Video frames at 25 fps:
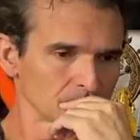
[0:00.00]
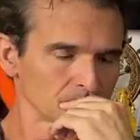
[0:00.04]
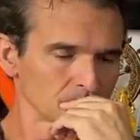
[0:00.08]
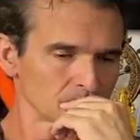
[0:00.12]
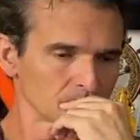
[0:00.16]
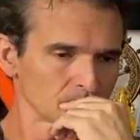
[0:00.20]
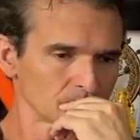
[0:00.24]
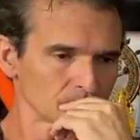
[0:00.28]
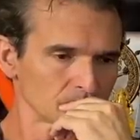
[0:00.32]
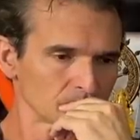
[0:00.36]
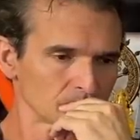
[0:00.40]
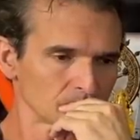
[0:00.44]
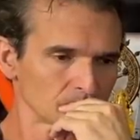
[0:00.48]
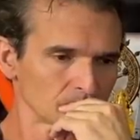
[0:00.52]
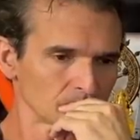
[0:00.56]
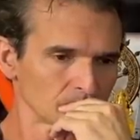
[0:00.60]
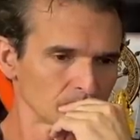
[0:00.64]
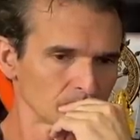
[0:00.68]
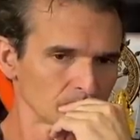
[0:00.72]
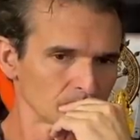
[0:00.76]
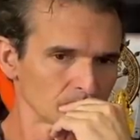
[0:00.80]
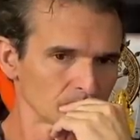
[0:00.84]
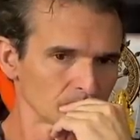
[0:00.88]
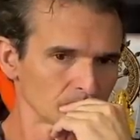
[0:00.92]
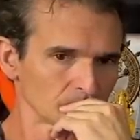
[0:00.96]

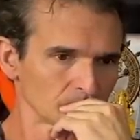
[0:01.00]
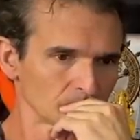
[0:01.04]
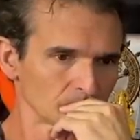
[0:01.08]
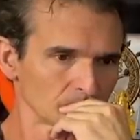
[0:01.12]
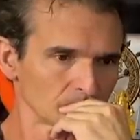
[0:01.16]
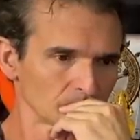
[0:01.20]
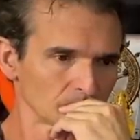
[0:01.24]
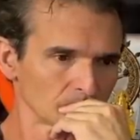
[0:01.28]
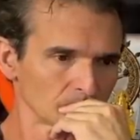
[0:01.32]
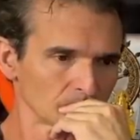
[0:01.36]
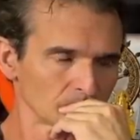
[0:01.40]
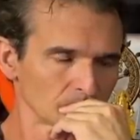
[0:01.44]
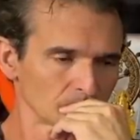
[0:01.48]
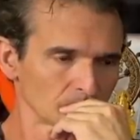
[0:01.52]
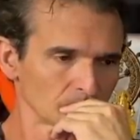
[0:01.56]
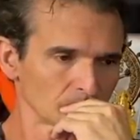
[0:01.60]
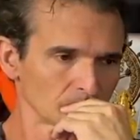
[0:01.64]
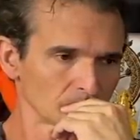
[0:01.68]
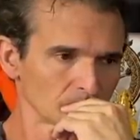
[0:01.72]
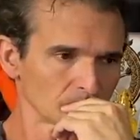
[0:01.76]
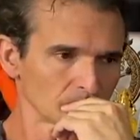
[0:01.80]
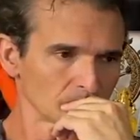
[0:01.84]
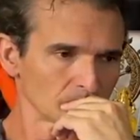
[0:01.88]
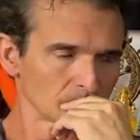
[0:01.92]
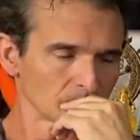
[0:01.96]

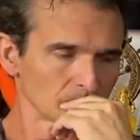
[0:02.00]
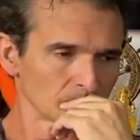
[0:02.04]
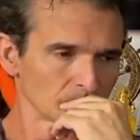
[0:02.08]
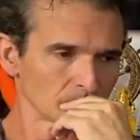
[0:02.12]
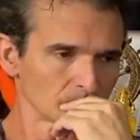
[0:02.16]
This person isn't speaking.